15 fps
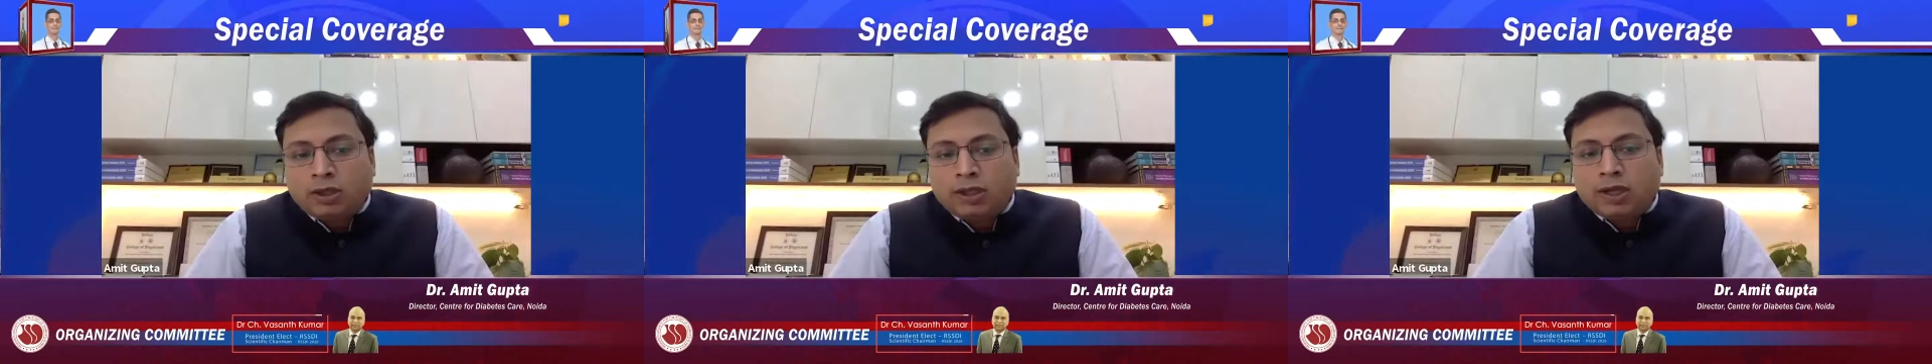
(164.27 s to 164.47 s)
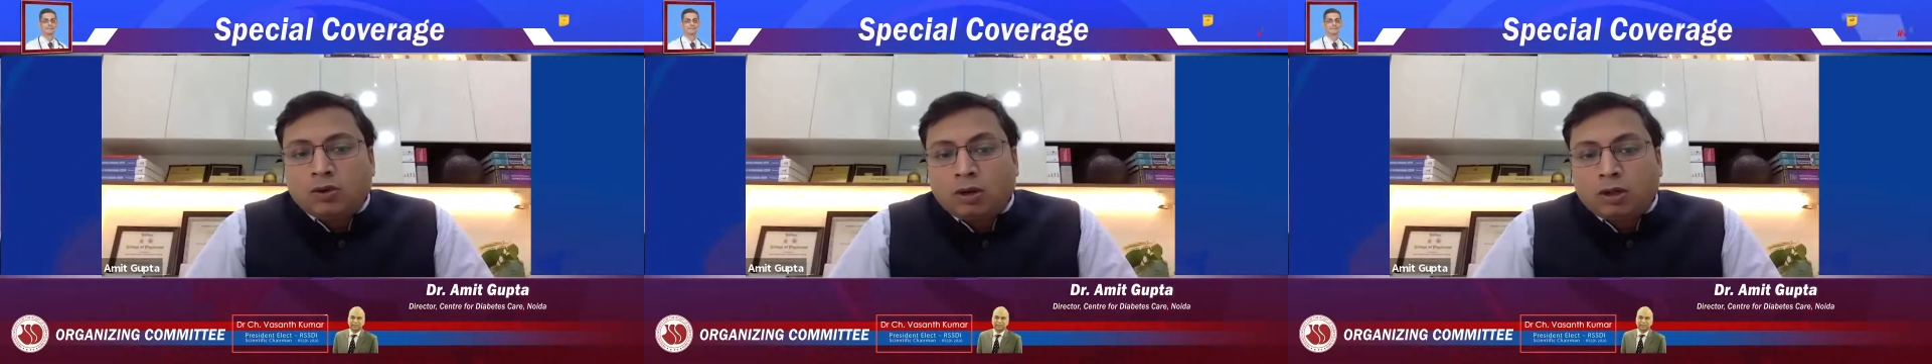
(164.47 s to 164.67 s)

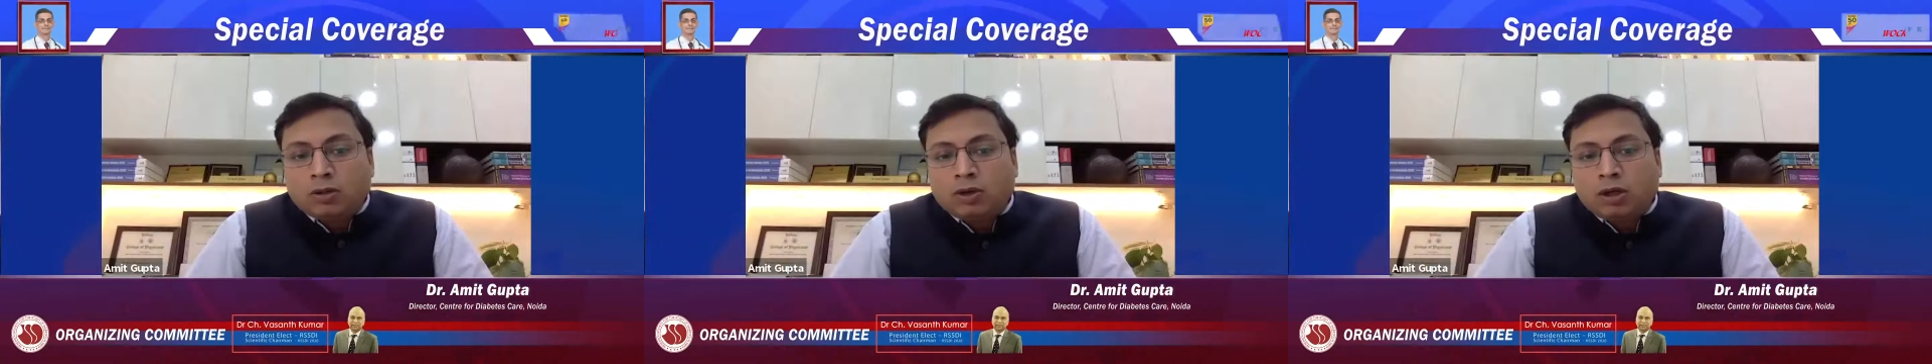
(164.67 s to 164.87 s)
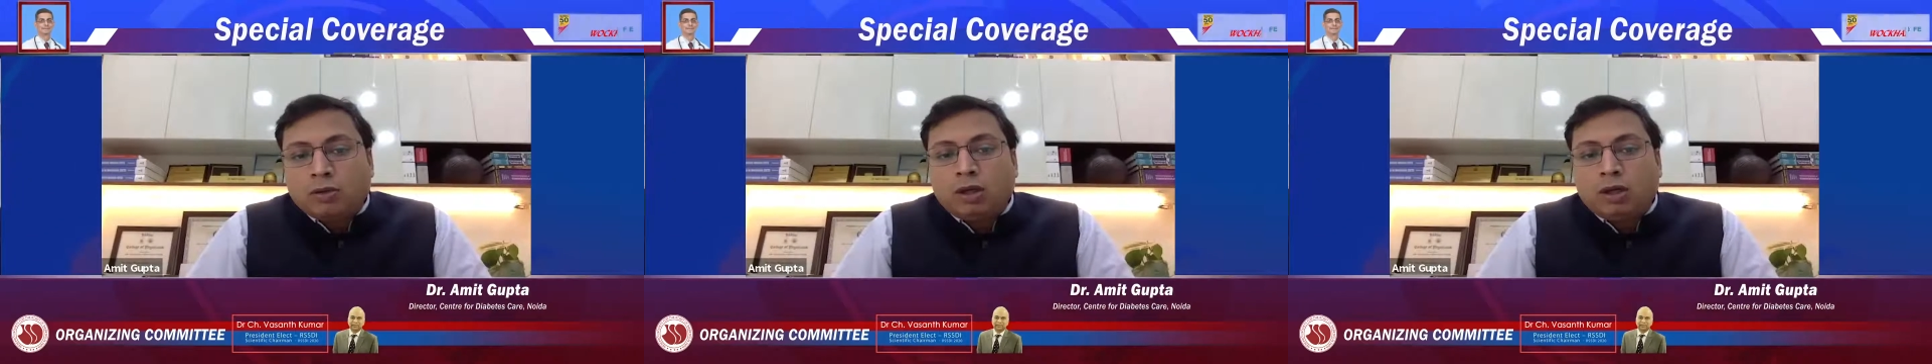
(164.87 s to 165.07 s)
they are
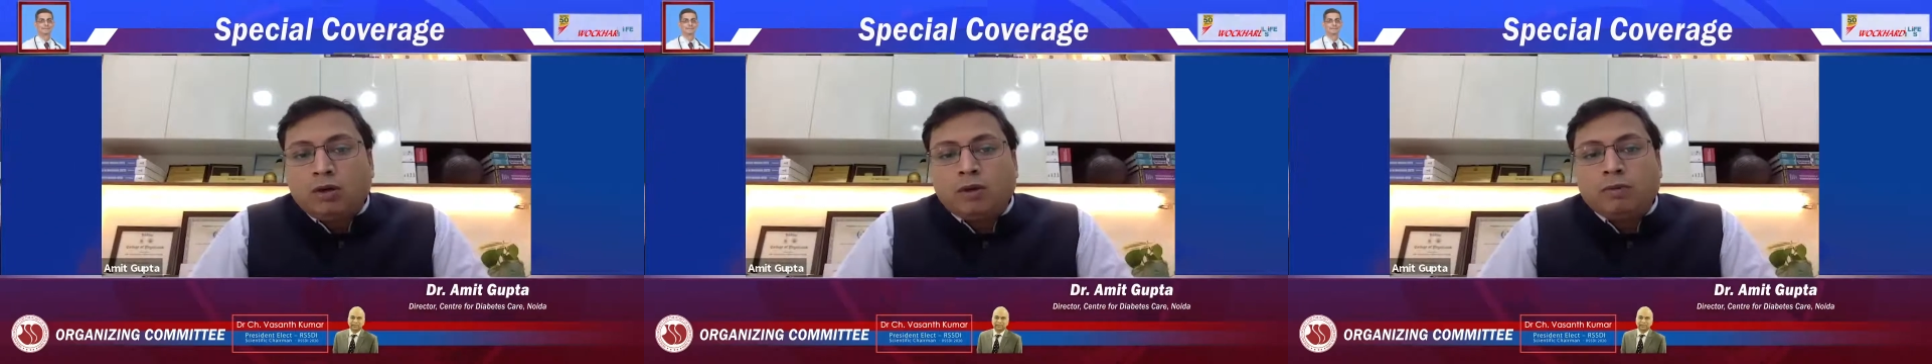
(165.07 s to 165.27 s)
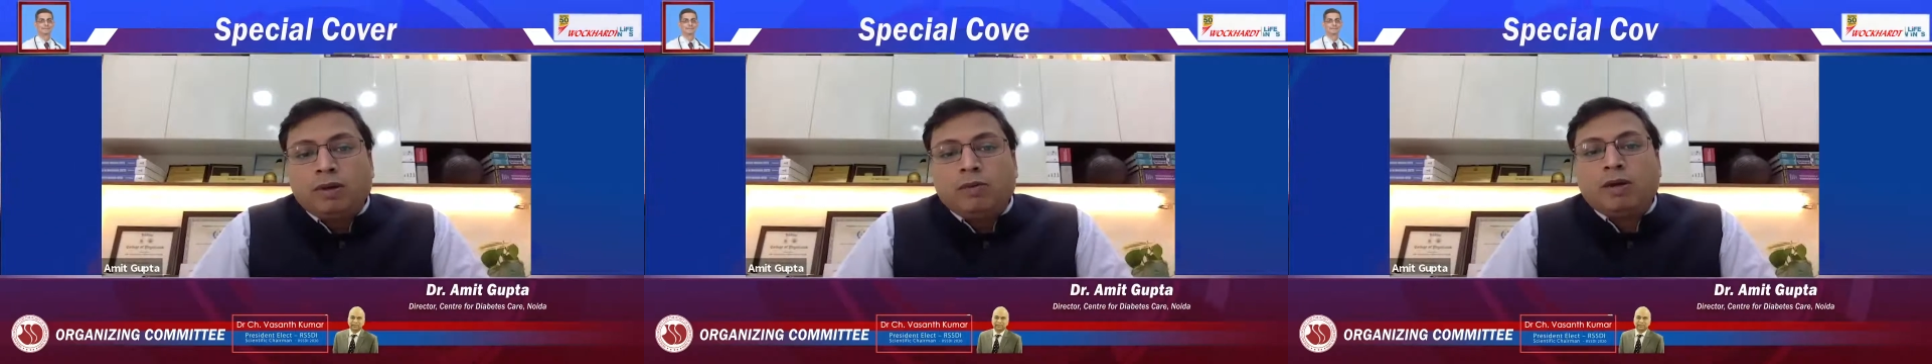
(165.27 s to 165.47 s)
also able to
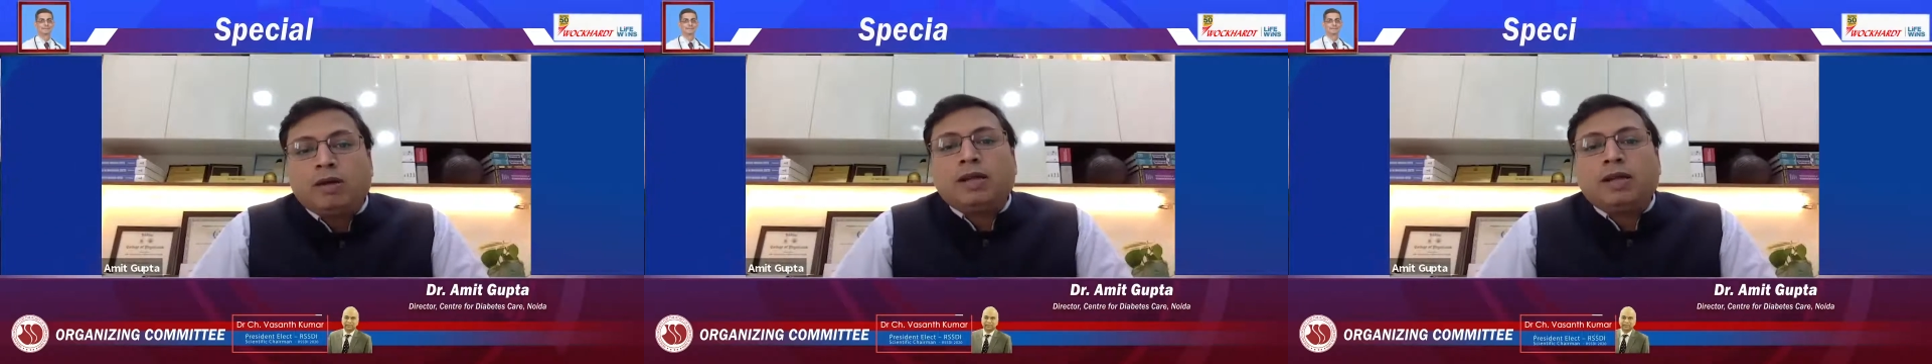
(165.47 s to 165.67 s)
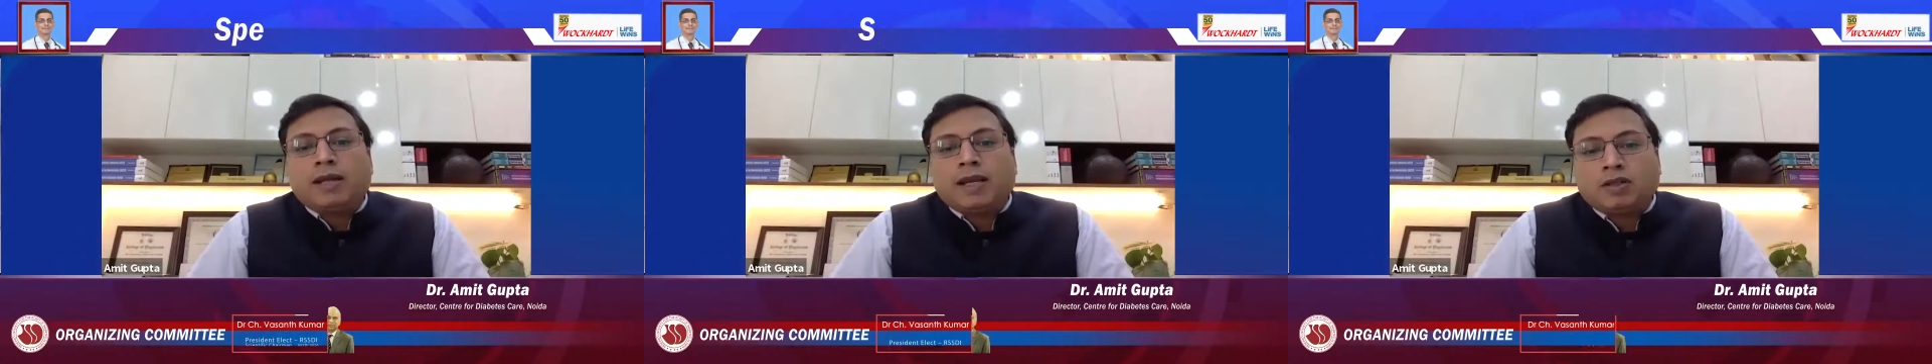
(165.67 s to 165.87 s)

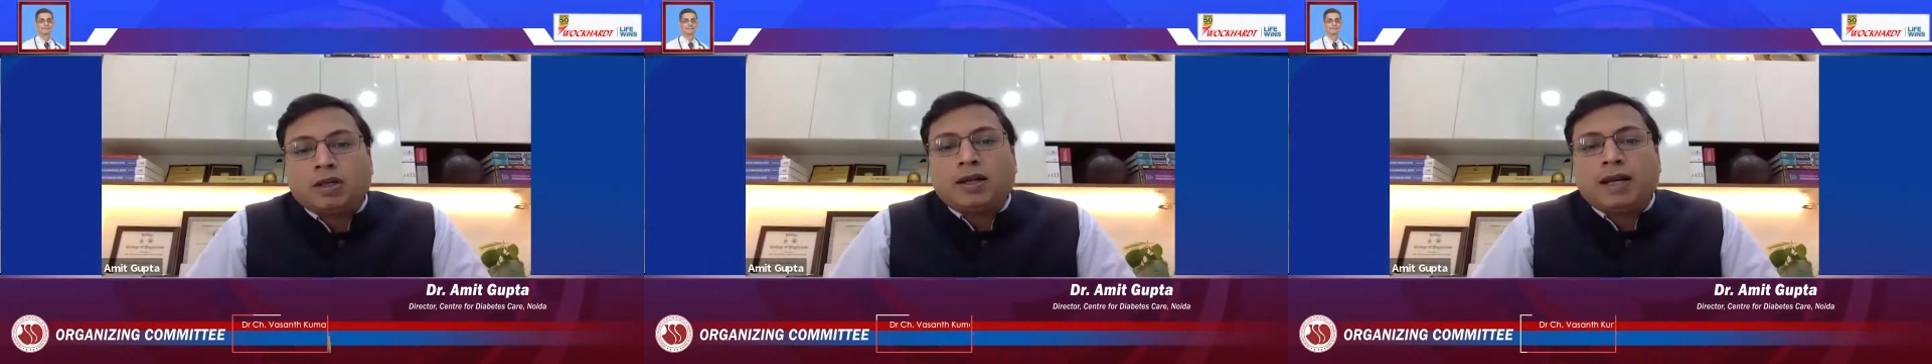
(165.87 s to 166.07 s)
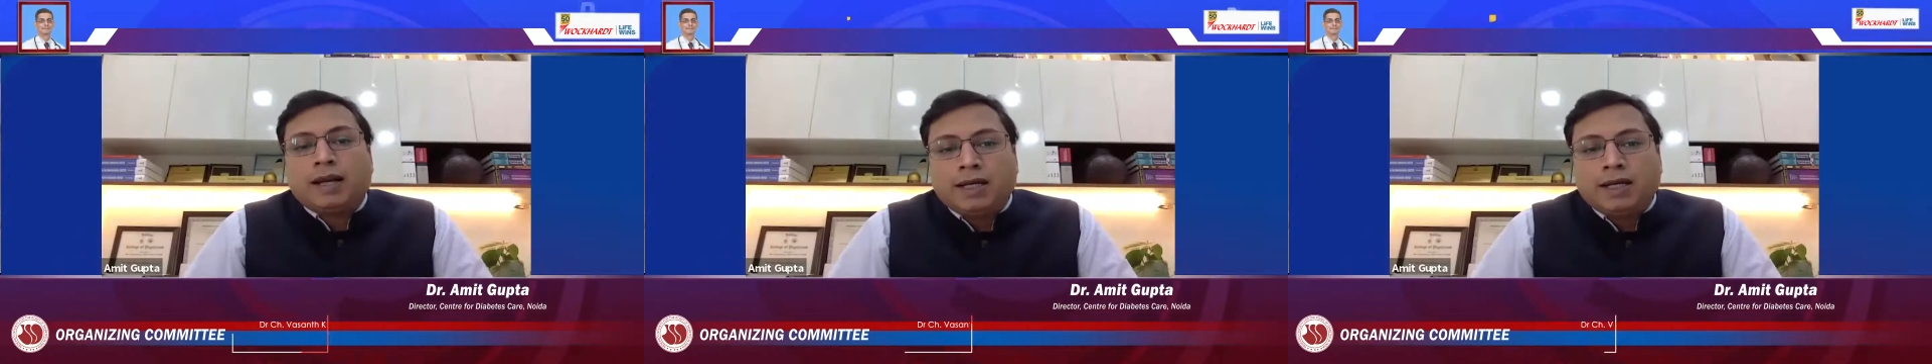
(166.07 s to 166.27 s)
implement their
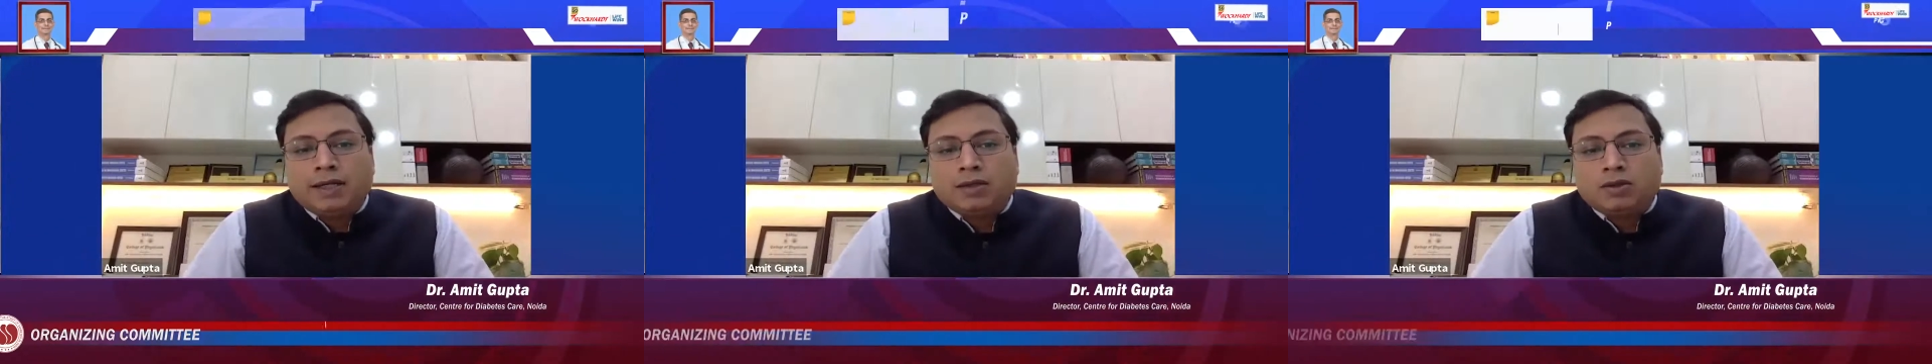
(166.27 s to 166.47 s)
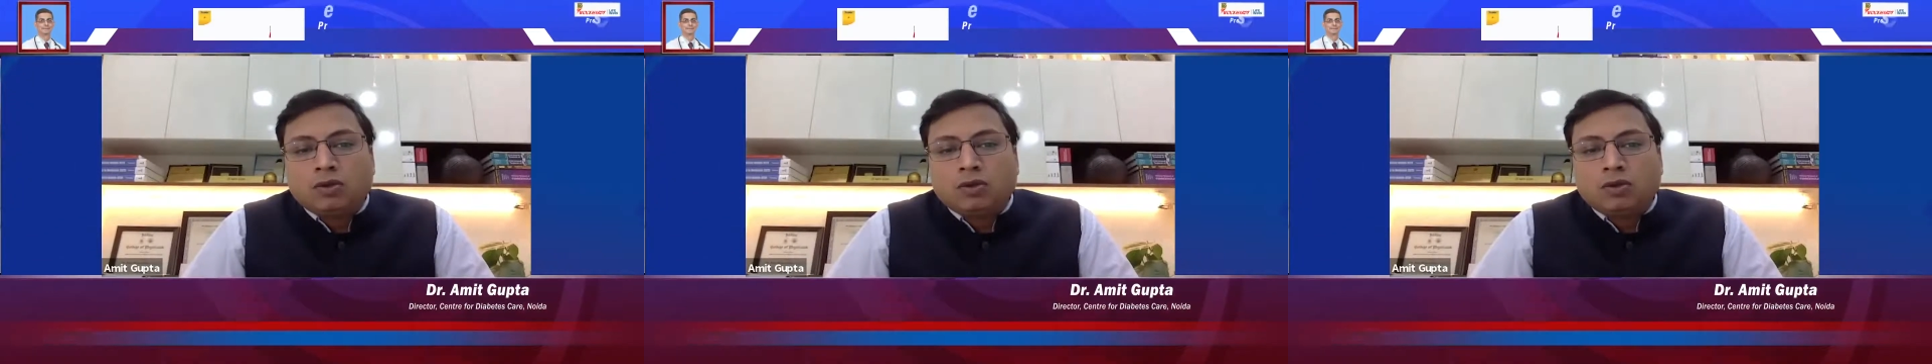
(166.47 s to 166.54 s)
national guidelines.